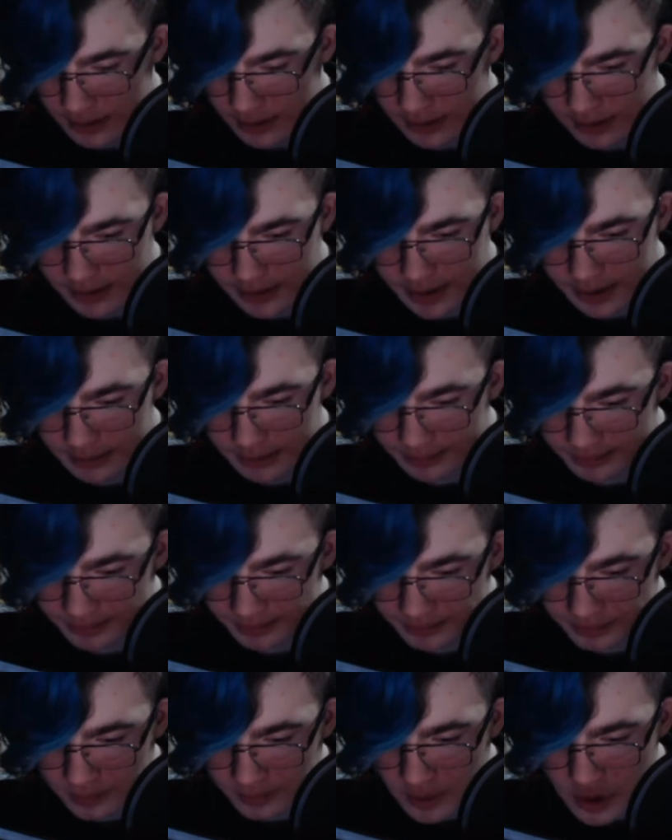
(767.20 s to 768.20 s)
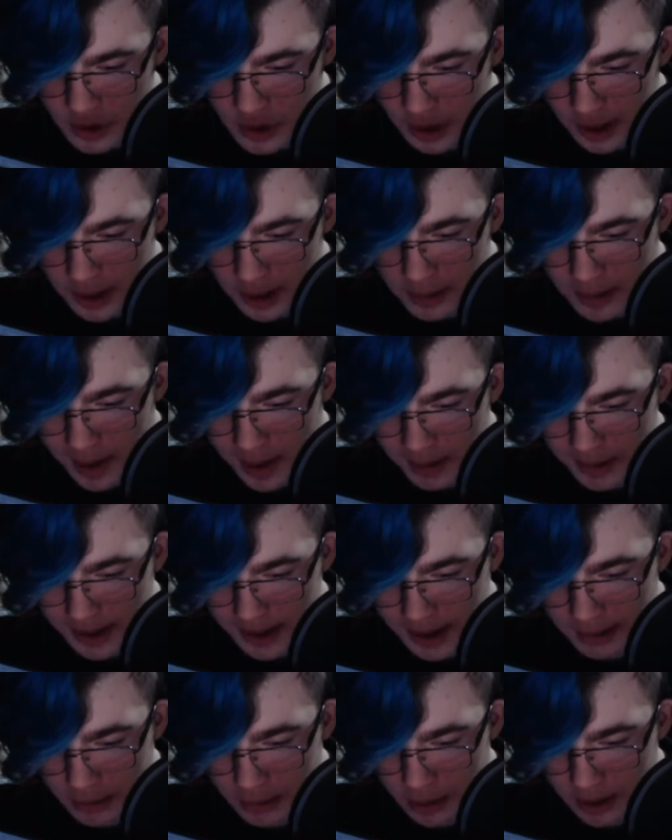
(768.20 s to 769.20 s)
Okay. Do you like your mom or
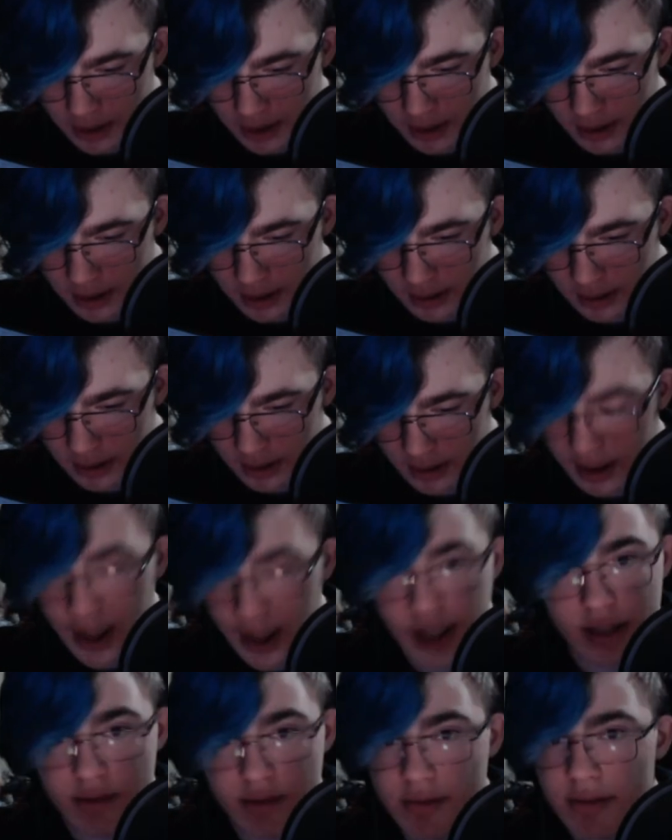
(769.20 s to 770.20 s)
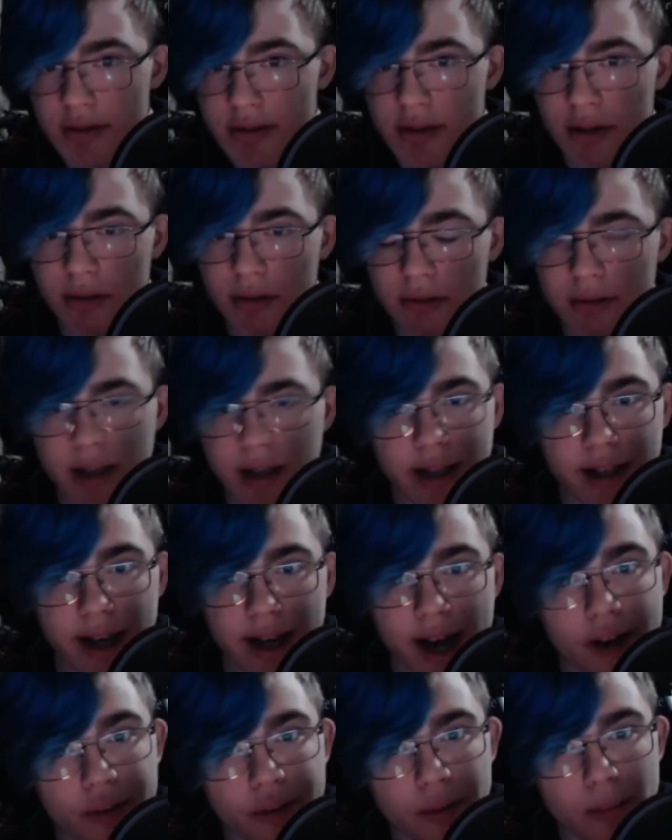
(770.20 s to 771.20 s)
dad more? I don't like
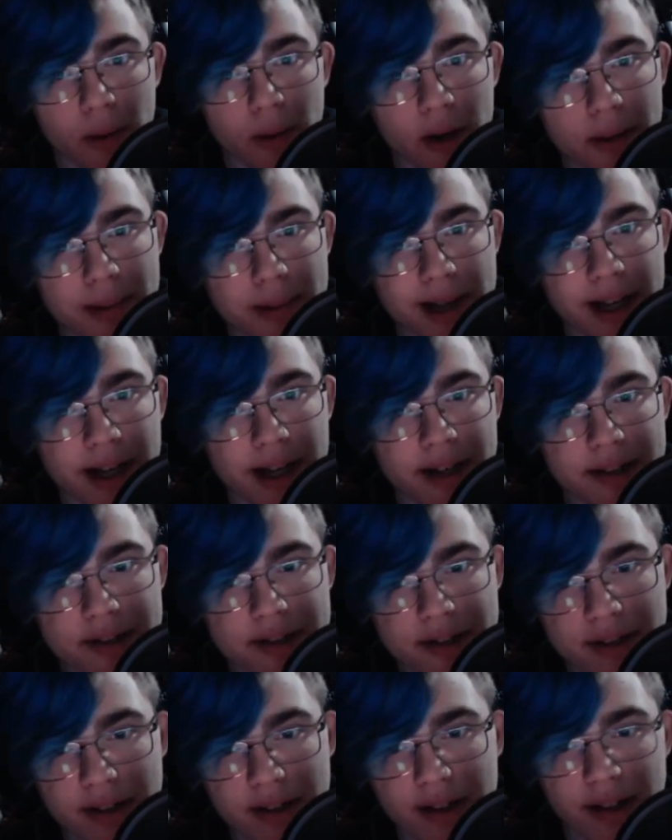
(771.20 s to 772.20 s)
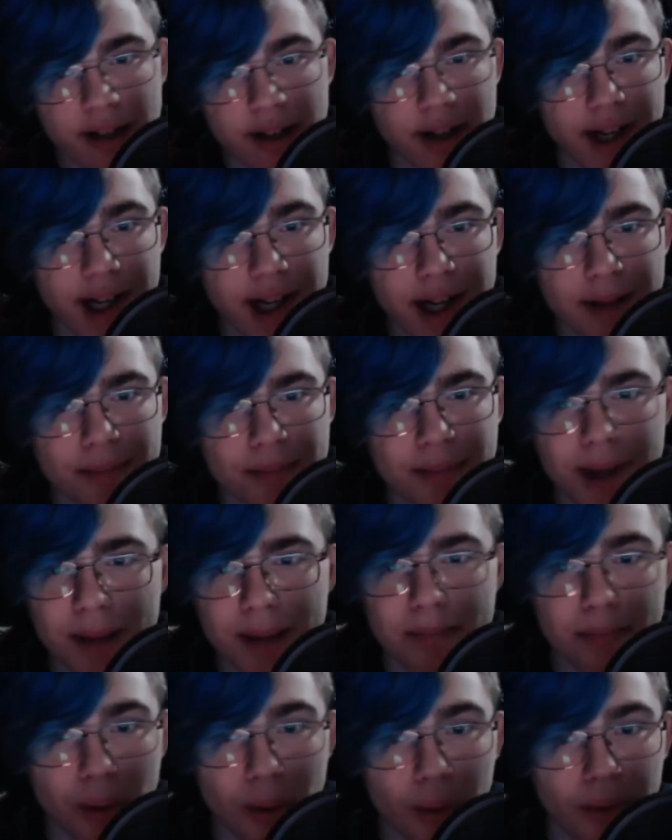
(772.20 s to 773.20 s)
either more, to be honest.
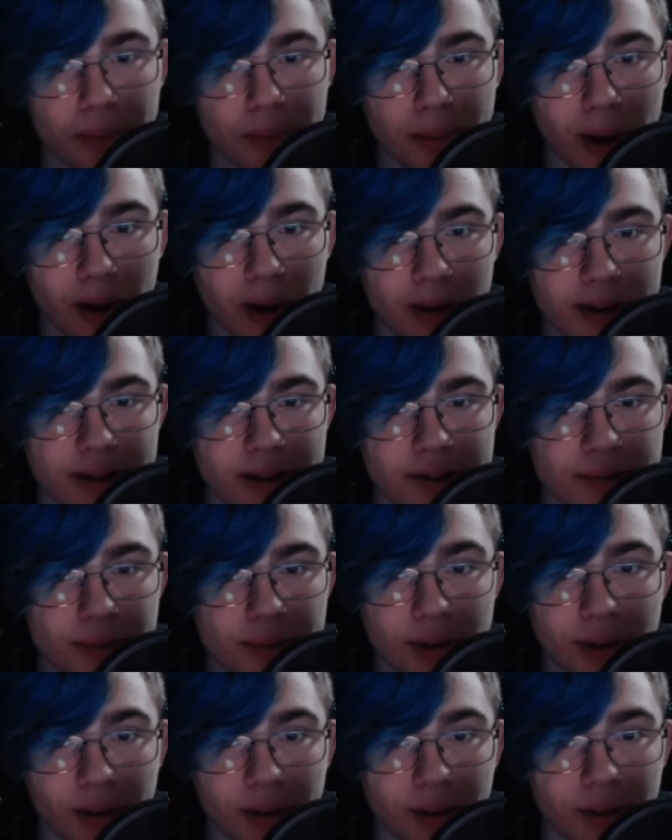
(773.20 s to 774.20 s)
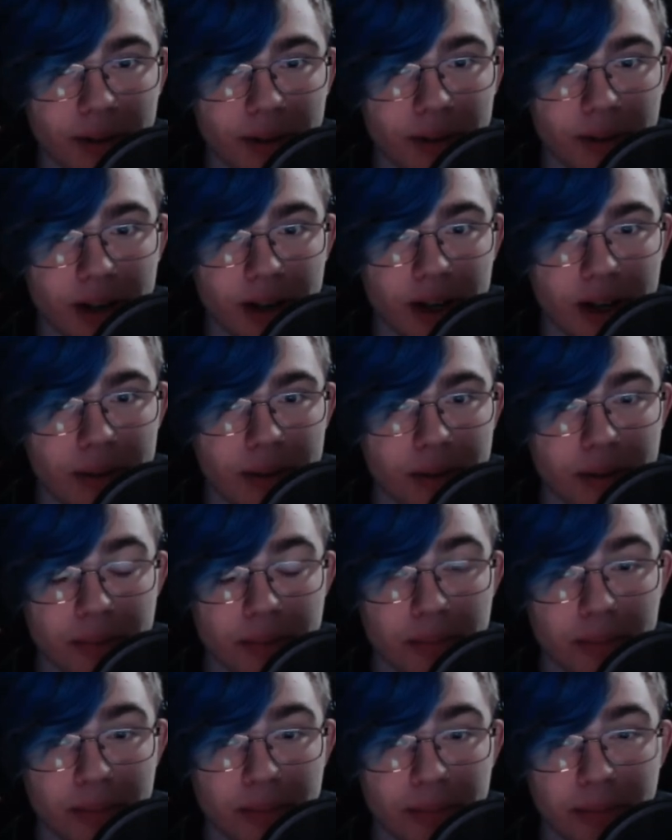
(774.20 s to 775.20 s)
Both parties will
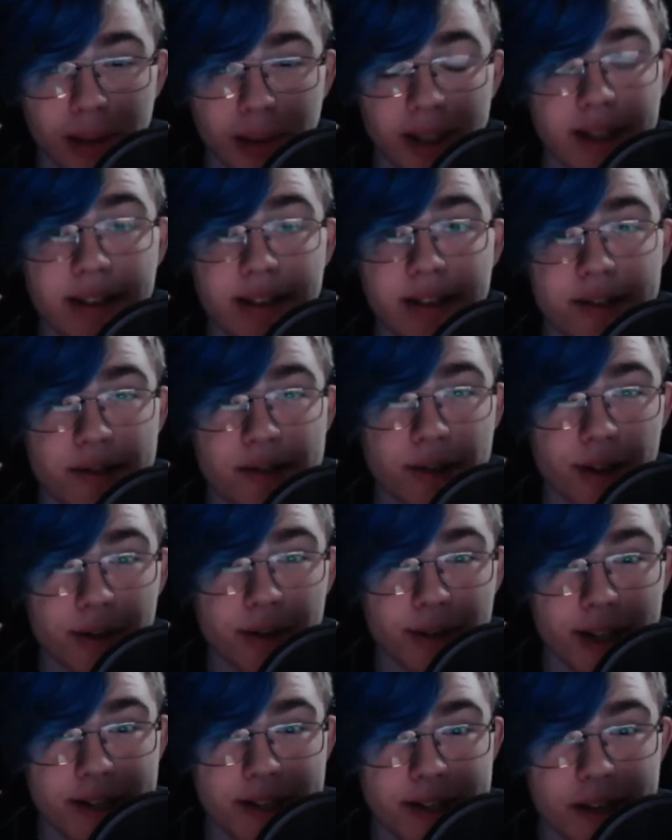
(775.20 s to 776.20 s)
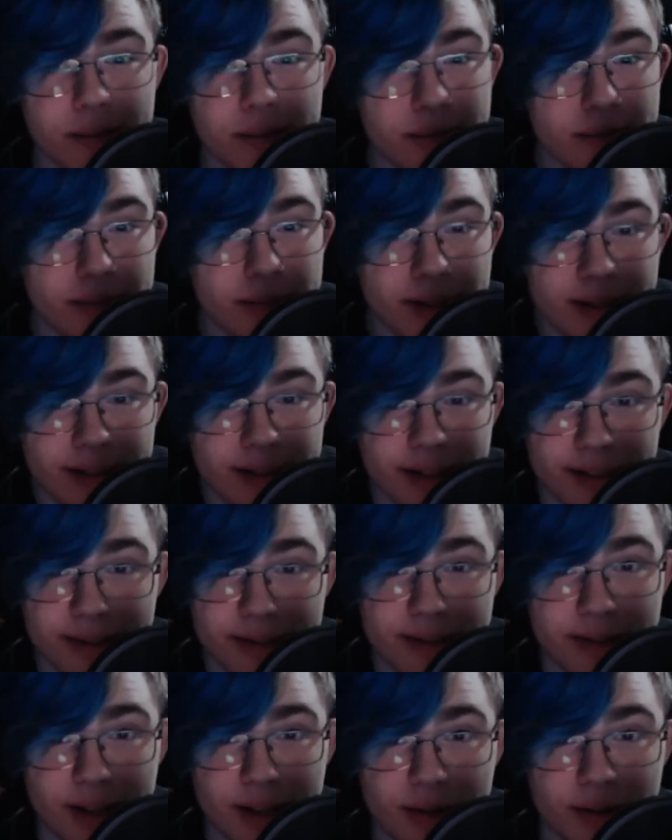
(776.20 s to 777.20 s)
completely disagree with that statement, but it's
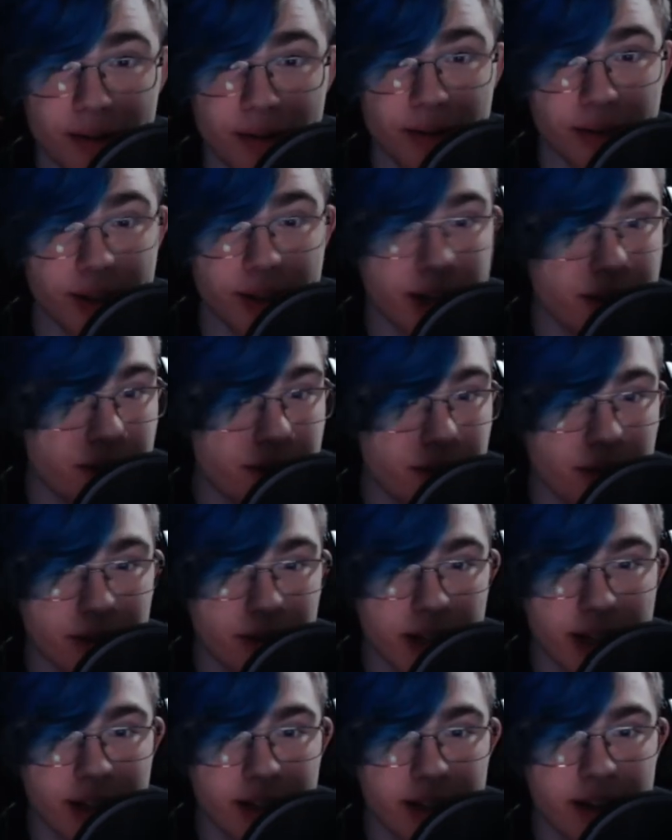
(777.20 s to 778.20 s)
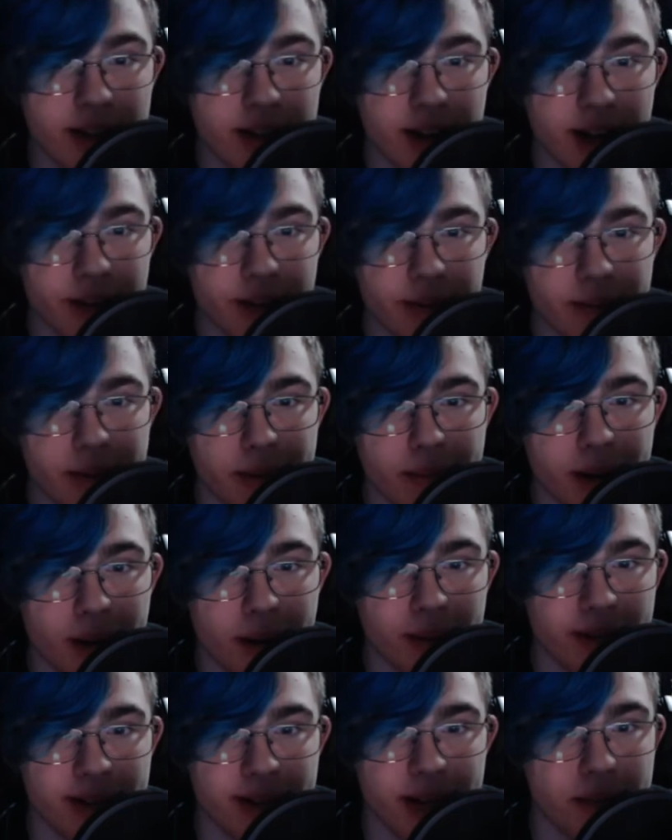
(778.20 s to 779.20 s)
the truth. I don't like either my mom
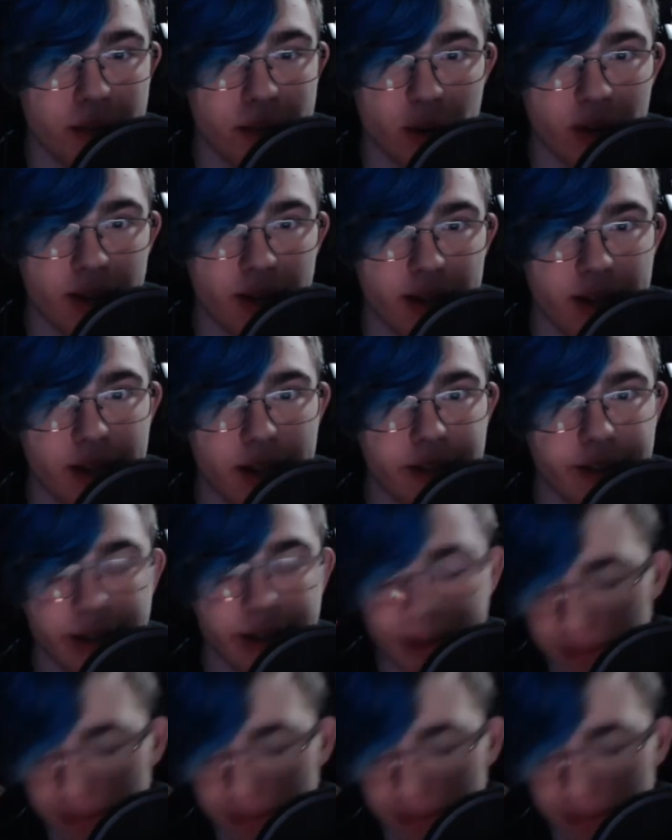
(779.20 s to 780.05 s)
or dad more than the other.